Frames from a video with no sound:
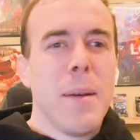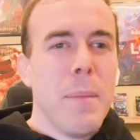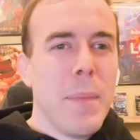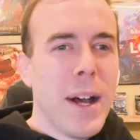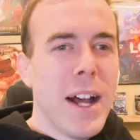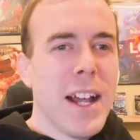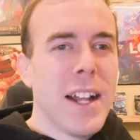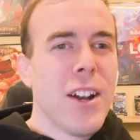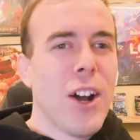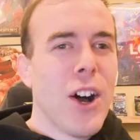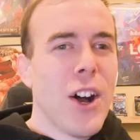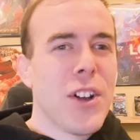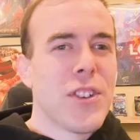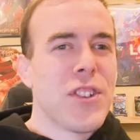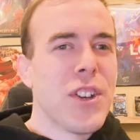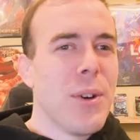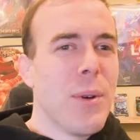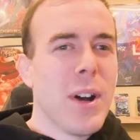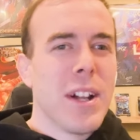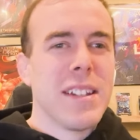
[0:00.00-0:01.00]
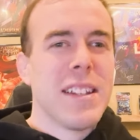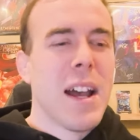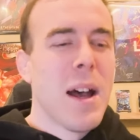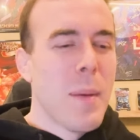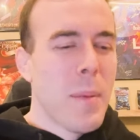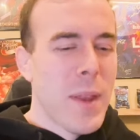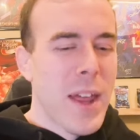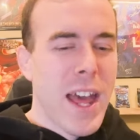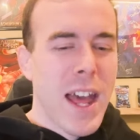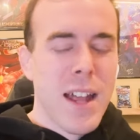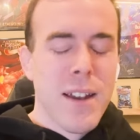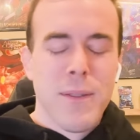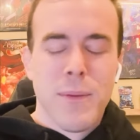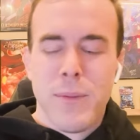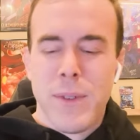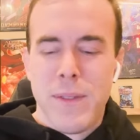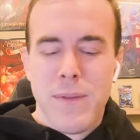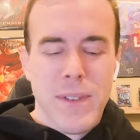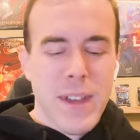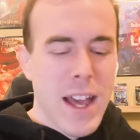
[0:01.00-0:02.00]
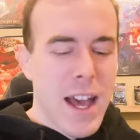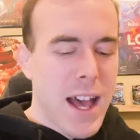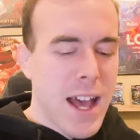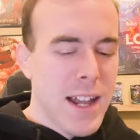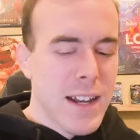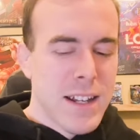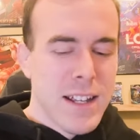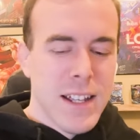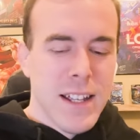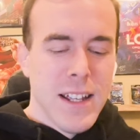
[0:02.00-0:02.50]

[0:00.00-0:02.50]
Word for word: but also on top of that we've got